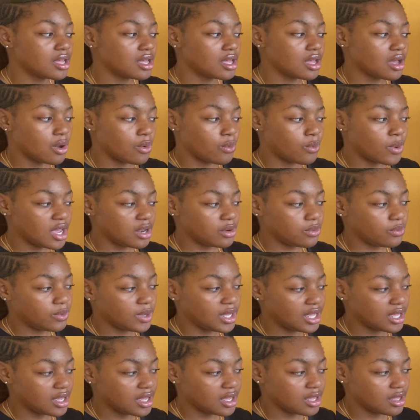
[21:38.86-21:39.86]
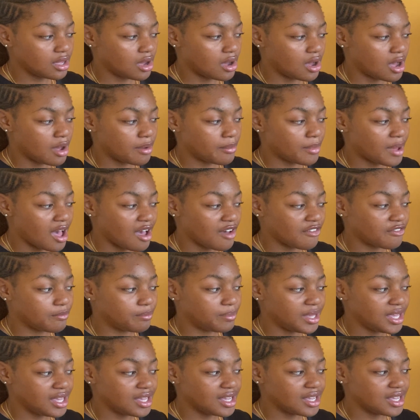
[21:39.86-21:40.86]
When we have
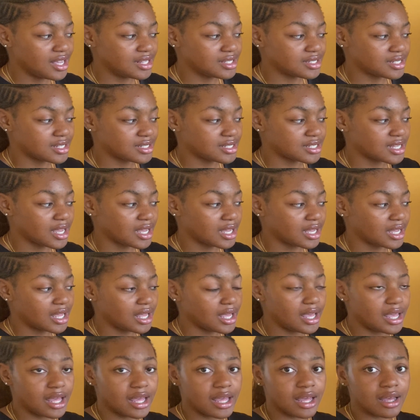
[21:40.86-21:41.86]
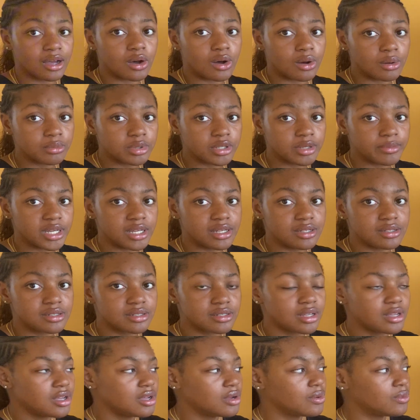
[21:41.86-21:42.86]
B intersect A complement,
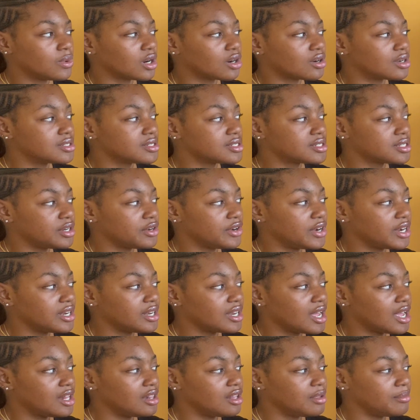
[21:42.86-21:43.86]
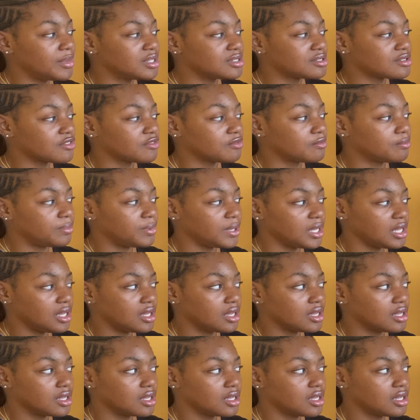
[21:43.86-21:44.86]
we're considering the elements of
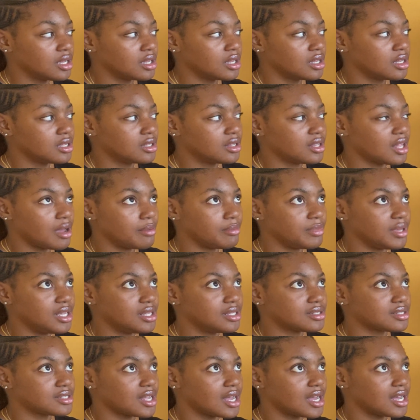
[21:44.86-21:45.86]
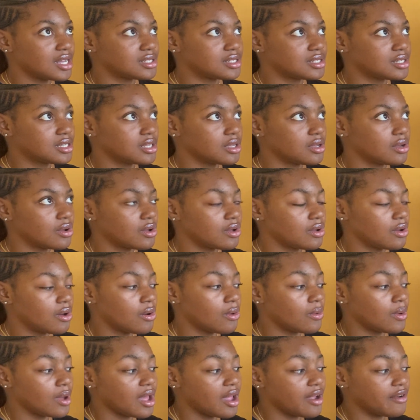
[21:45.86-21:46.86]
B. That means that,
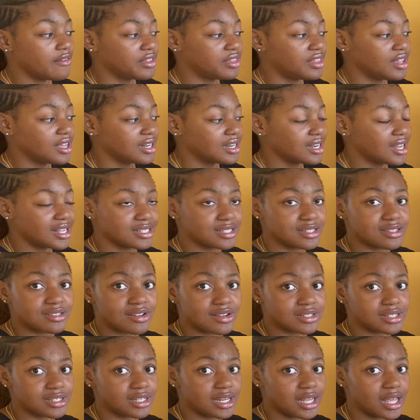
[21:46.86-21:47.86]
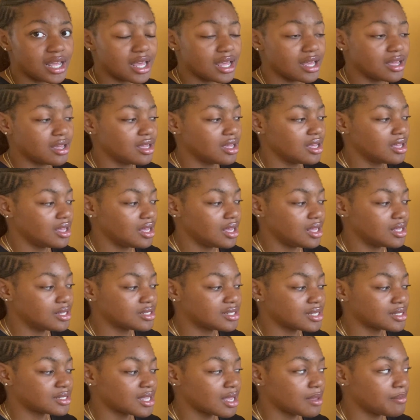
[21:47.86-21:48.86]
everything that is not in A
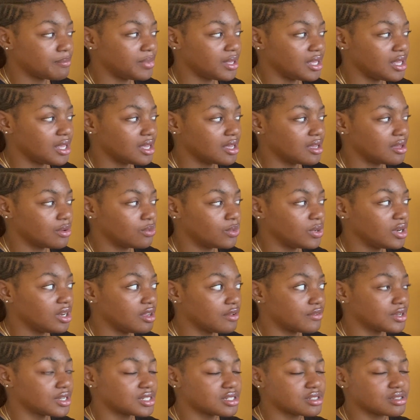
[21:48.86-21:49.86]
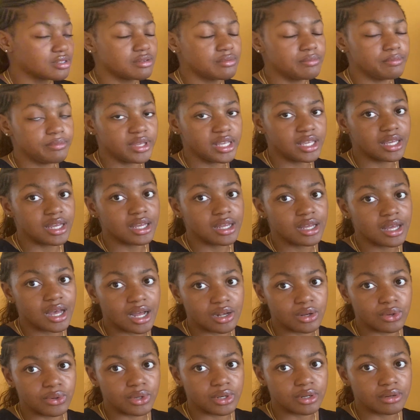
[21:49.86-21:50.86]
intersect B would give us B
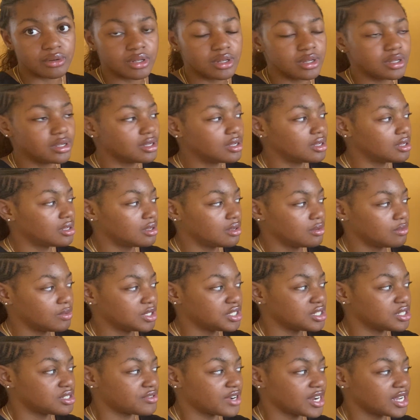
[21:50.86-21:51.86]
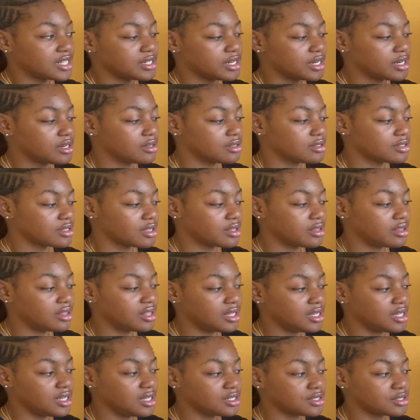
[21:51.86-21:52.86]
alone, which is right here. So
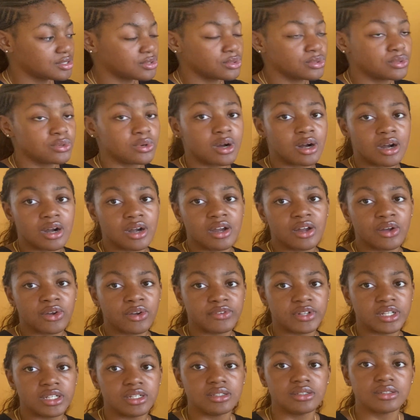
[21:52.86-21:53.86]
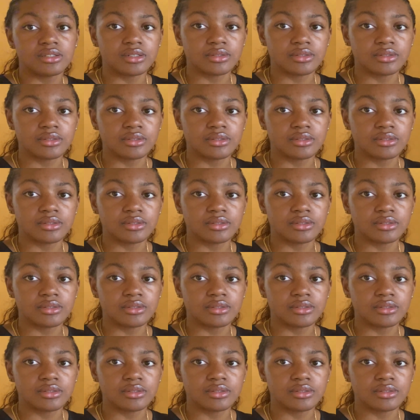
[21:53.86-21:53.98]
these two are equivalent.